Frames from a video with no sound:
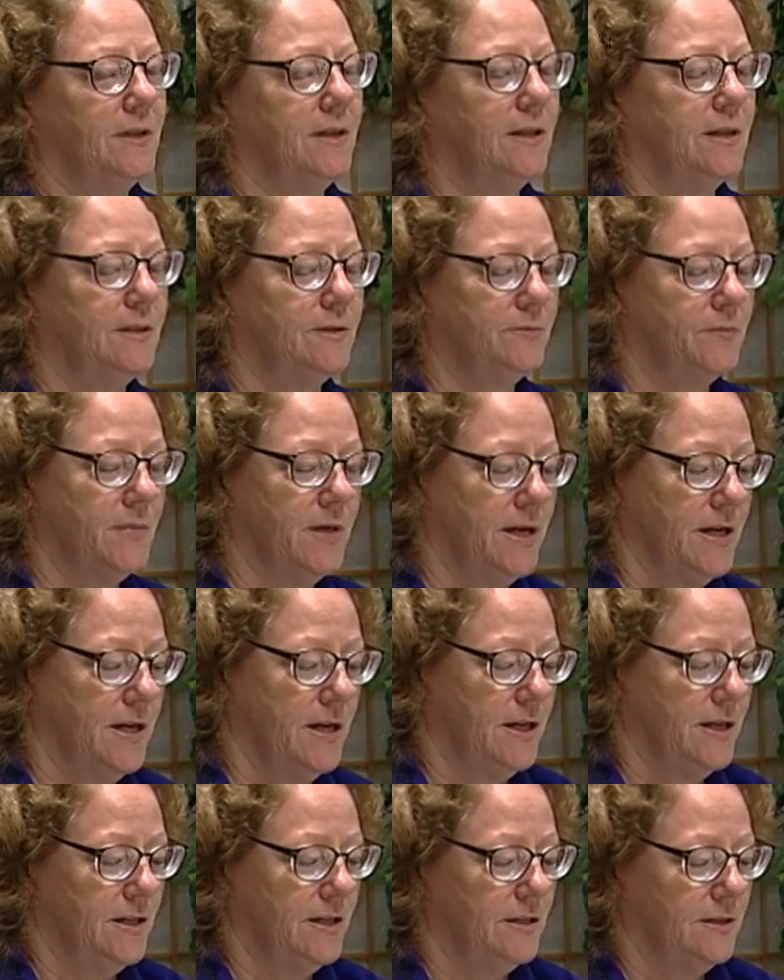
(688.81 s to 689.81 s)
Um,
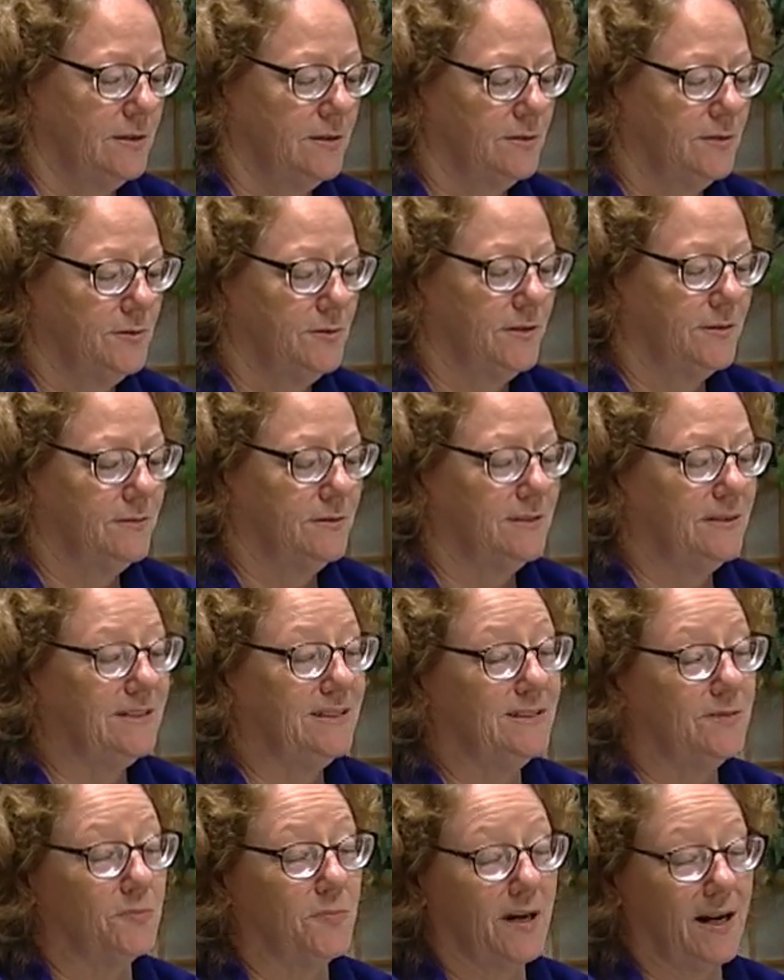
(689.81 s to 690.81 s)
so, do I really
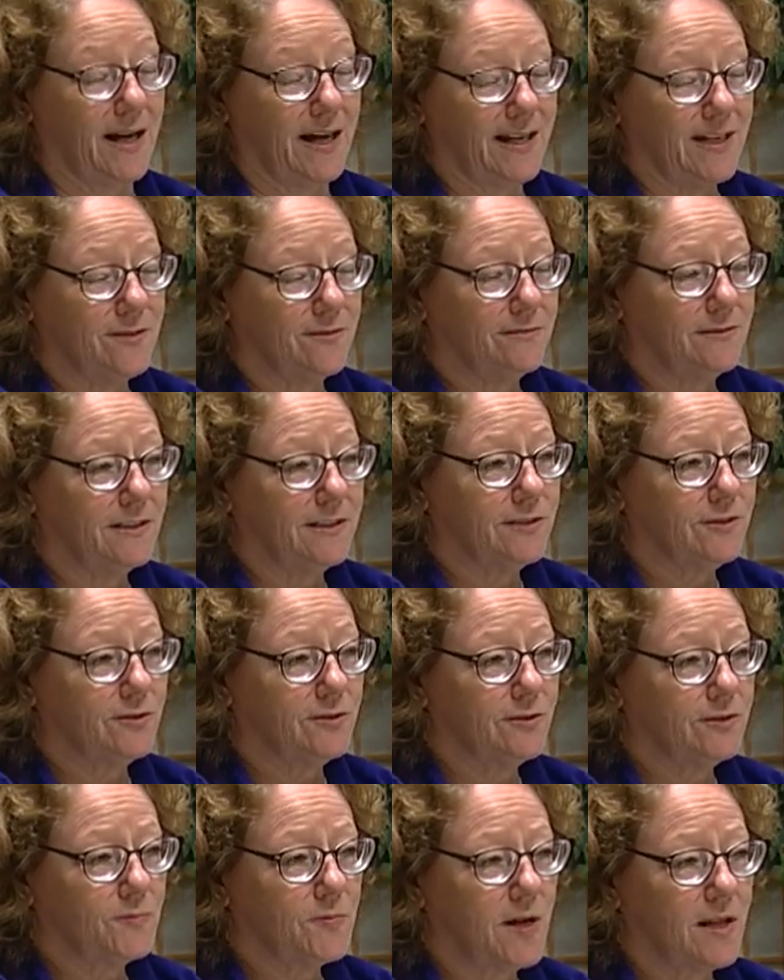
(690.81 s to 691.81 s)
need to buy a flood
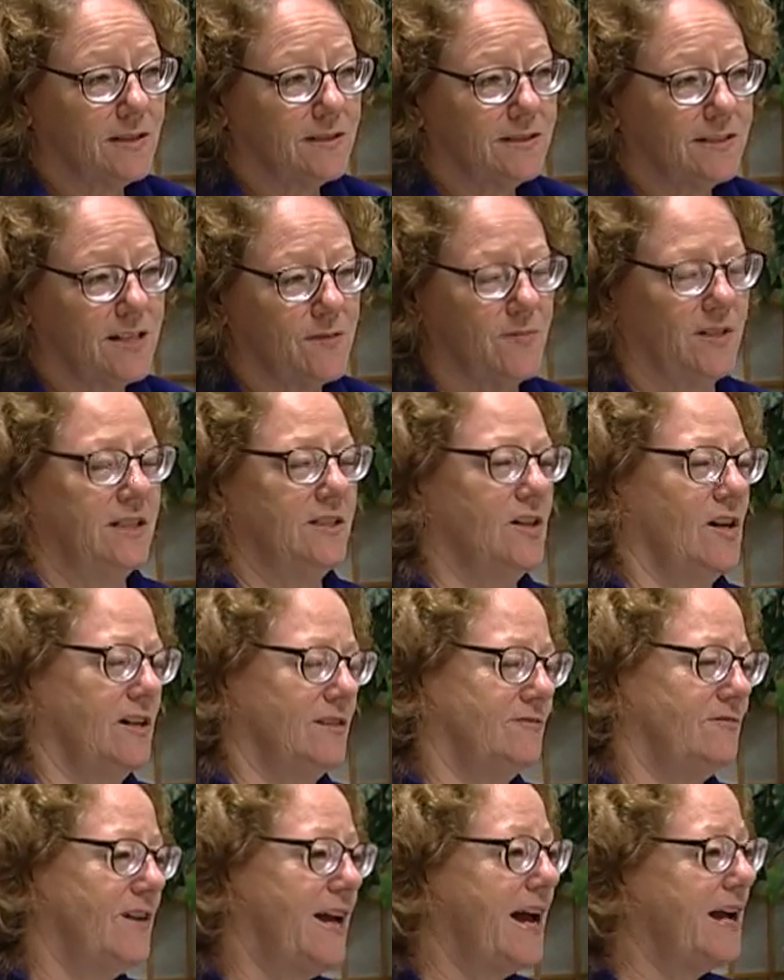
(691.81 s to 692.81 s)
insurance policy? I'm in a non
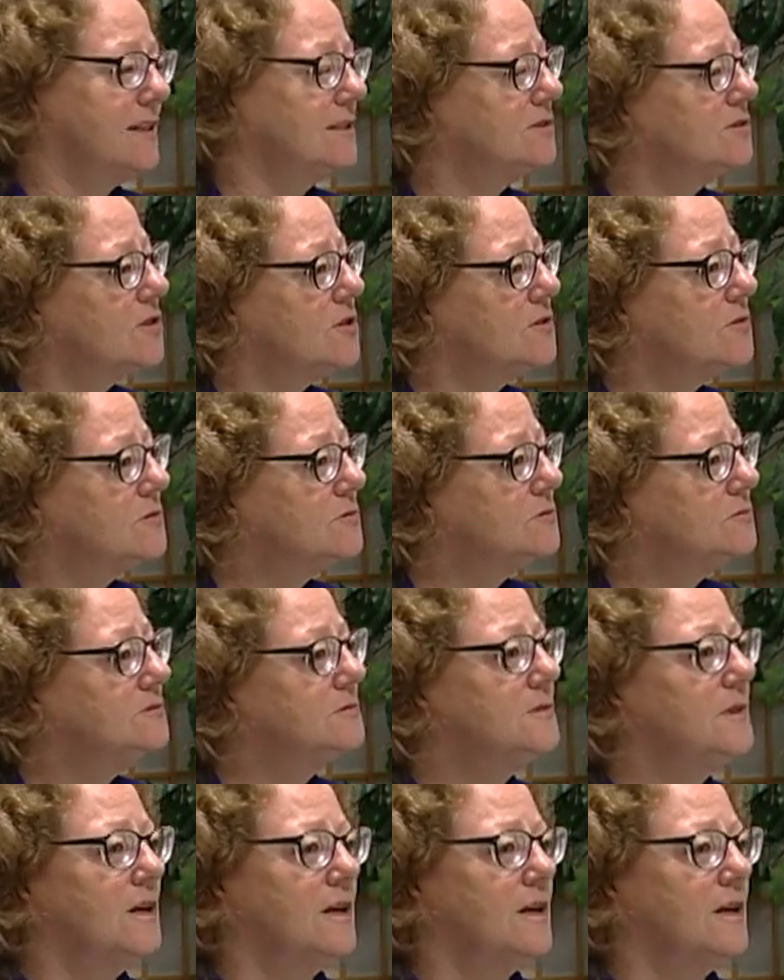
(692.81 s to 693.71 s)
evac zone,